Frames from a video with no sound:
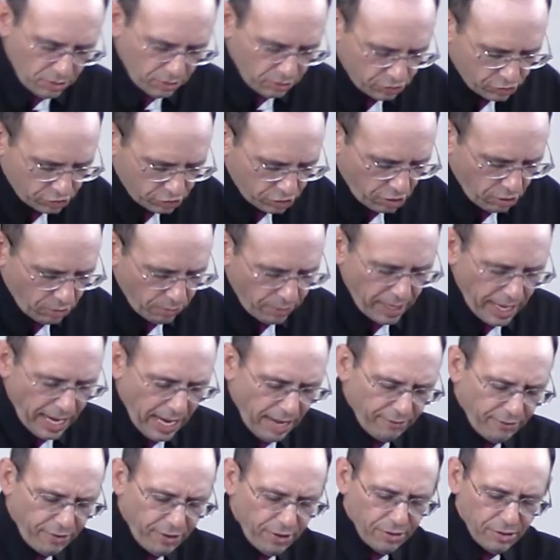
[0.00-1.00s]
So we
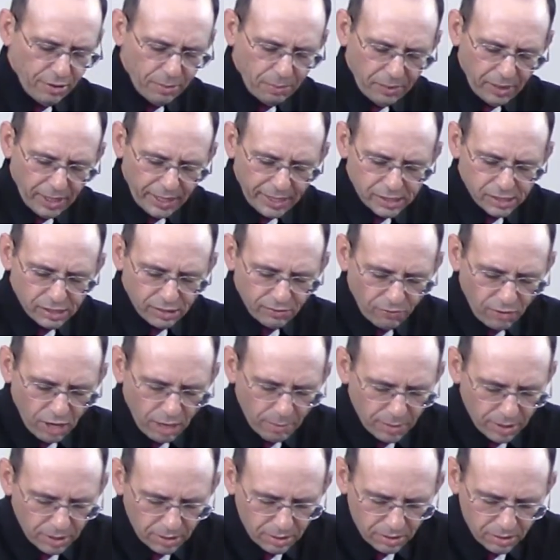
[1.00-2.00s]
have here the place of
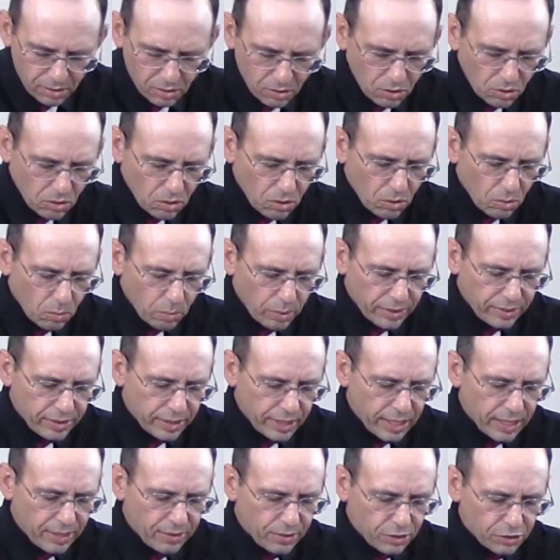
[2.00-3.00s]
women
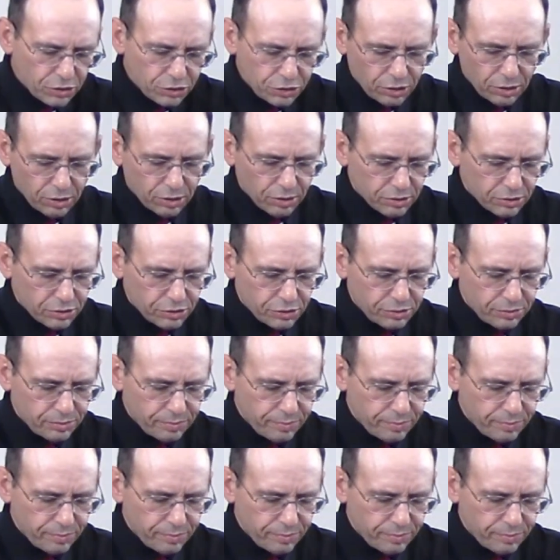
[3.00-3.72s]
within the church.